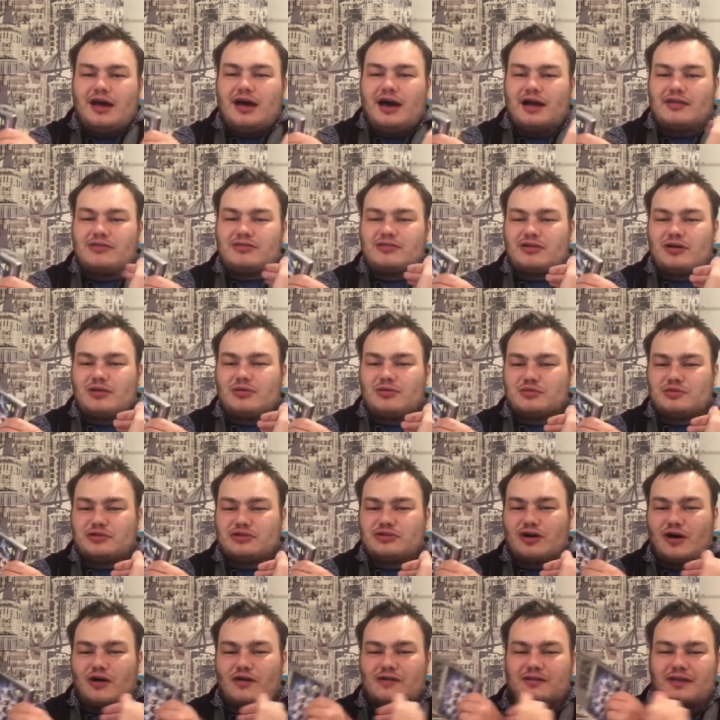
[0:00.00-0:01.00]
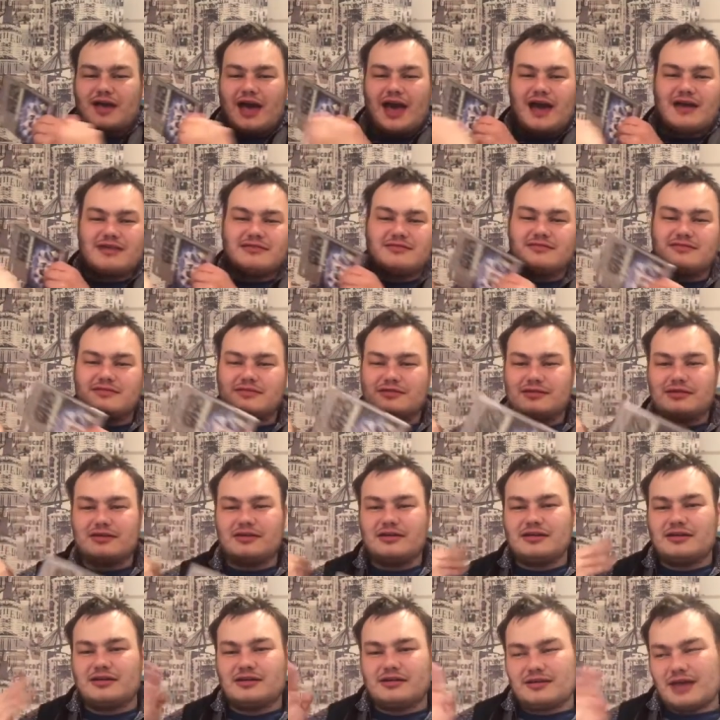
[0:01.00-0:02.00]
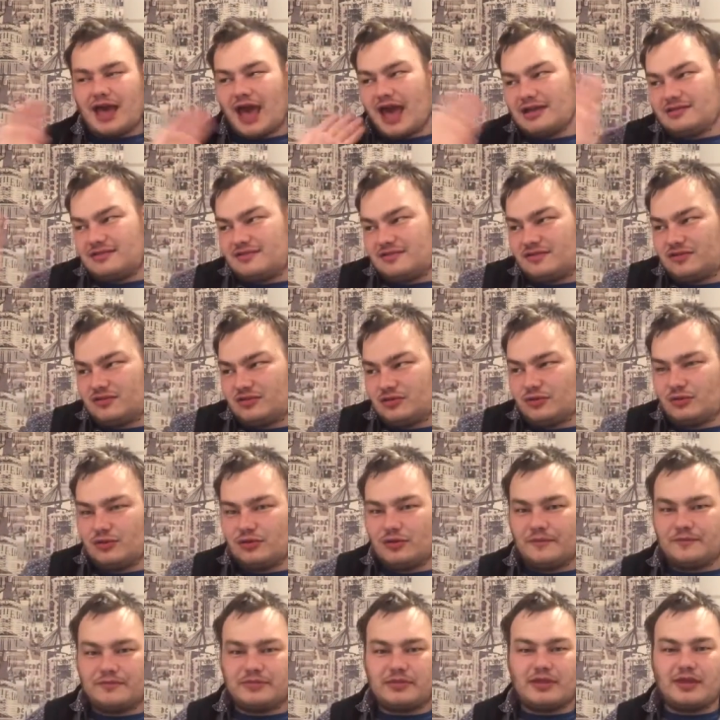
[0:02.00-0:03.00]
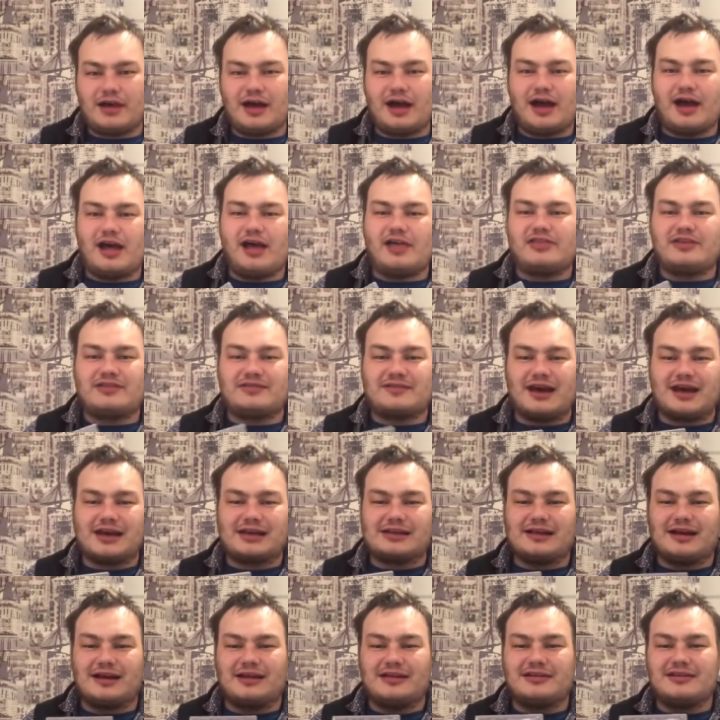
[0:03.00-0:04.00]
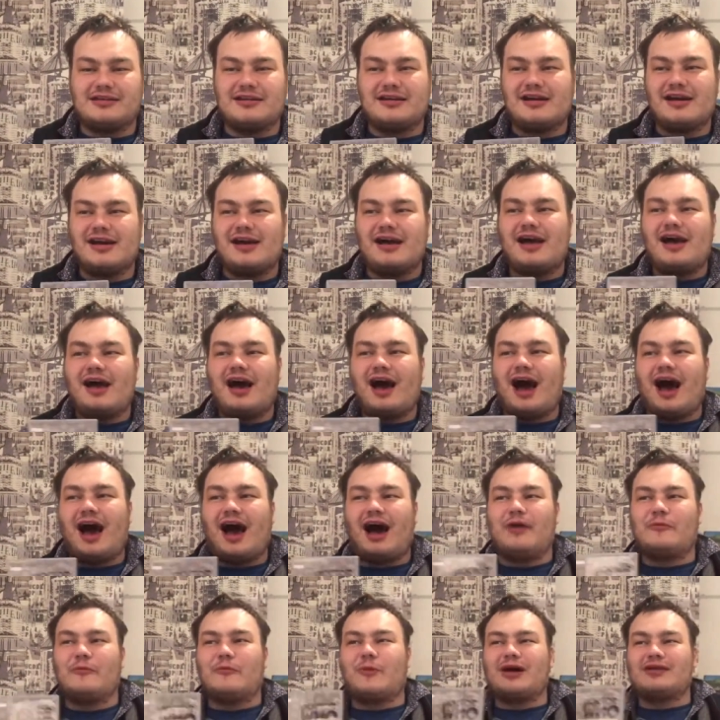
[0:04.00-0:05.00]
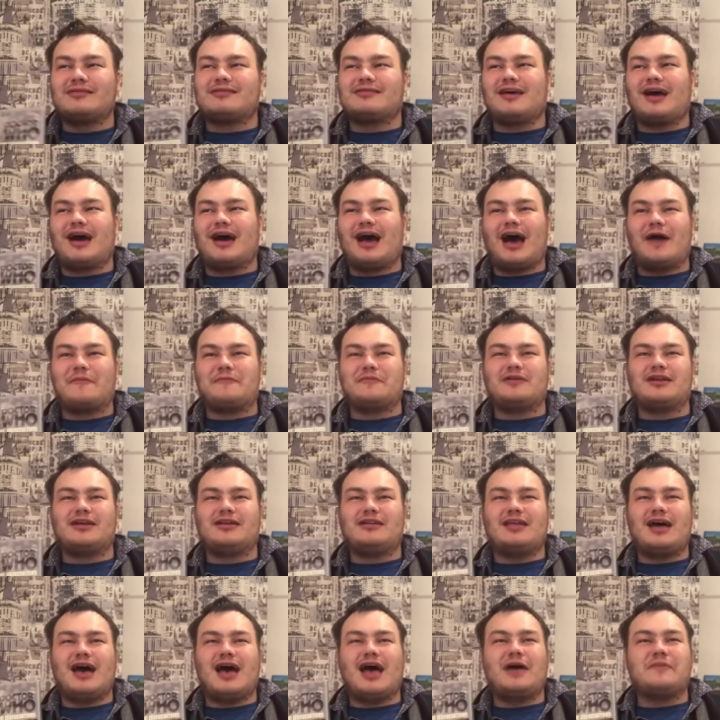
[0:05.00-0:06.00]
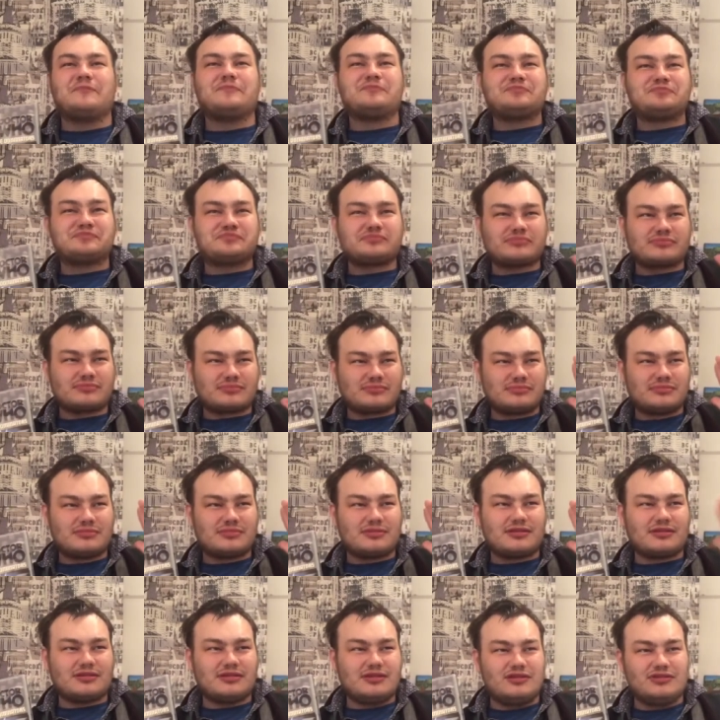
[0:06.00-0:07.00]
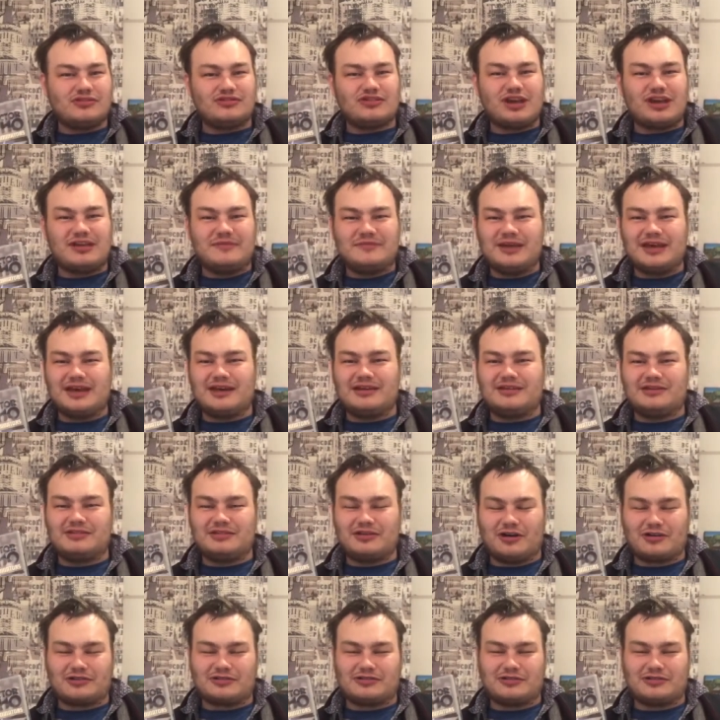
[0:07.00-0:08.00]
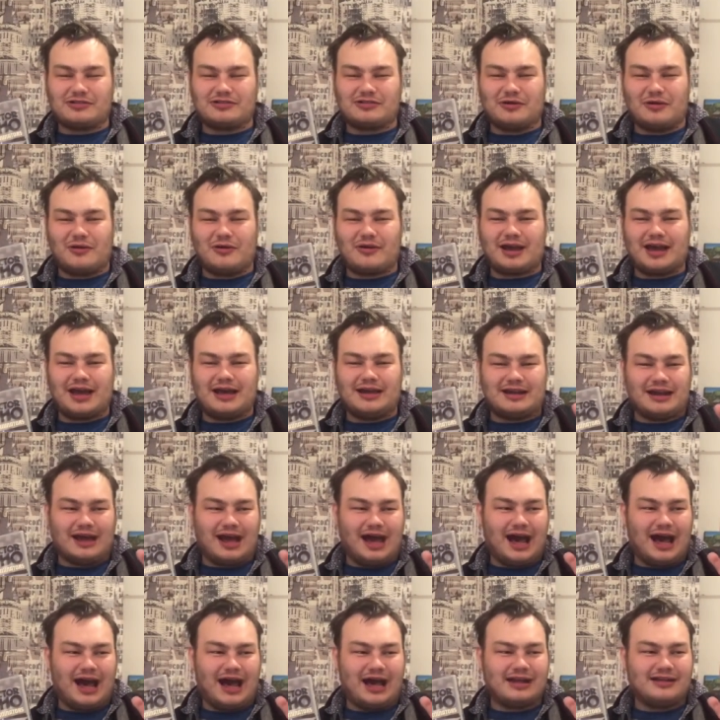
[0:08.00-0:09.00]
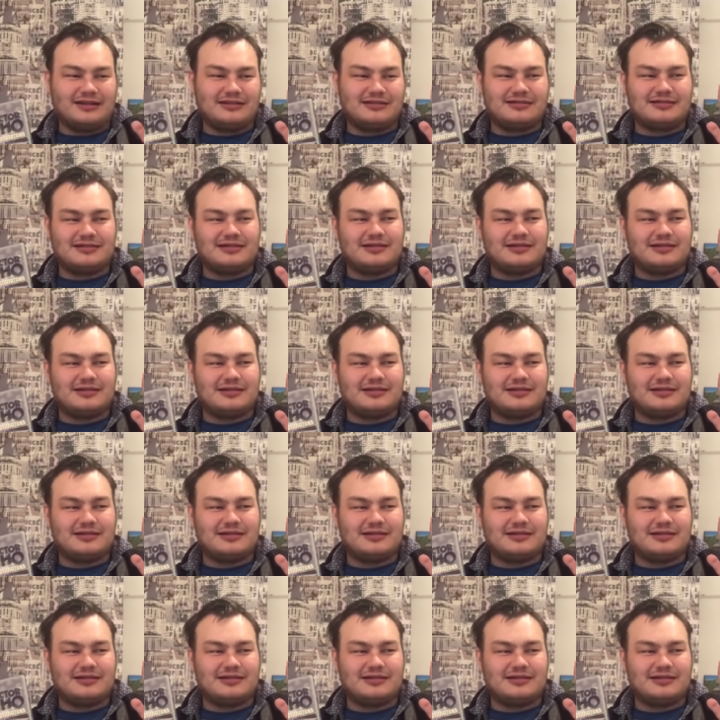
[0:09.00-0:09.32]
And so the Doctor heads to this island. And whilst they're happening there, Jamie and the Doctor are talking, and